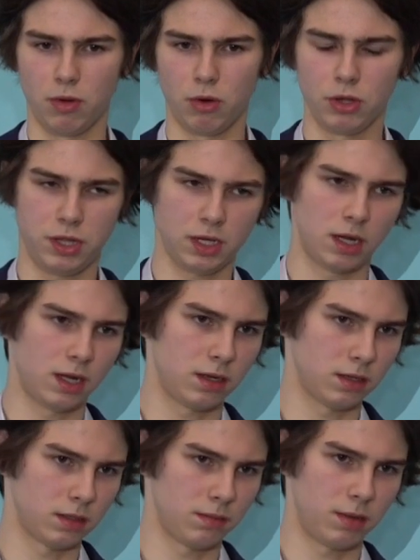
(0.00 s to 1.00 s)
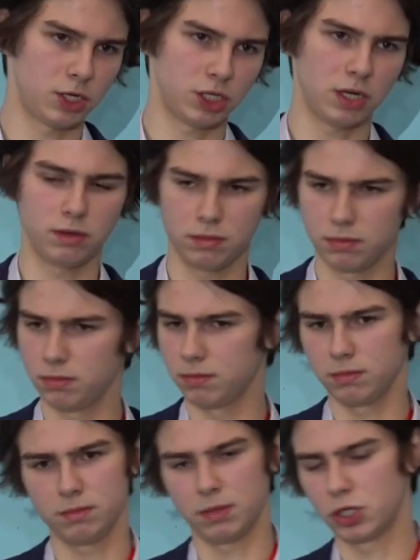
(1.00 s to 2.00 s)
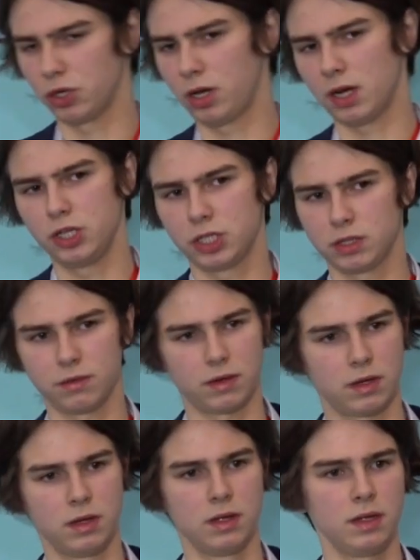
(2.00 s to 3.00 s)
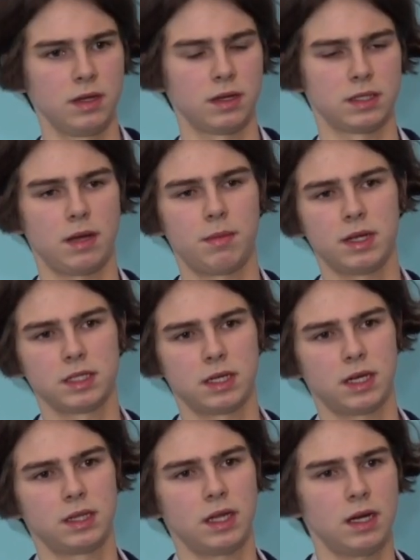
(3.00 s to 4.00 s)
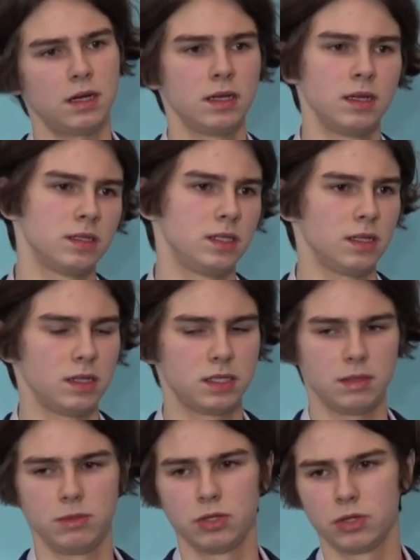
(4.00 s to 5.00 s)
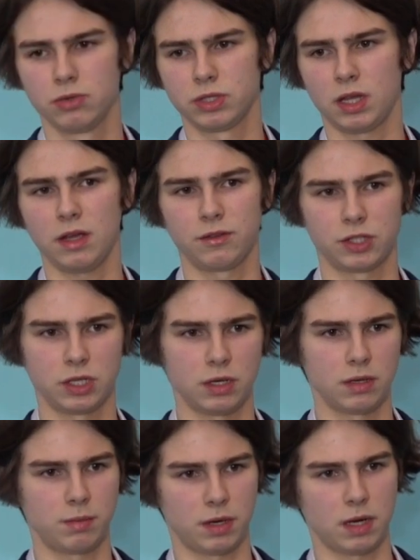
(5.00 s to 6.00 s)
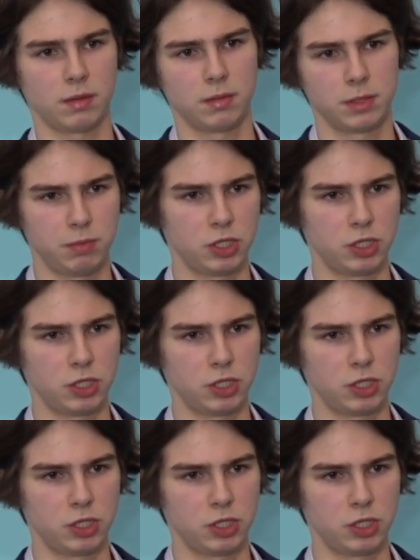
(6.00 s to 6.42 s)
We are to update the software, and since there are a lot of attacks which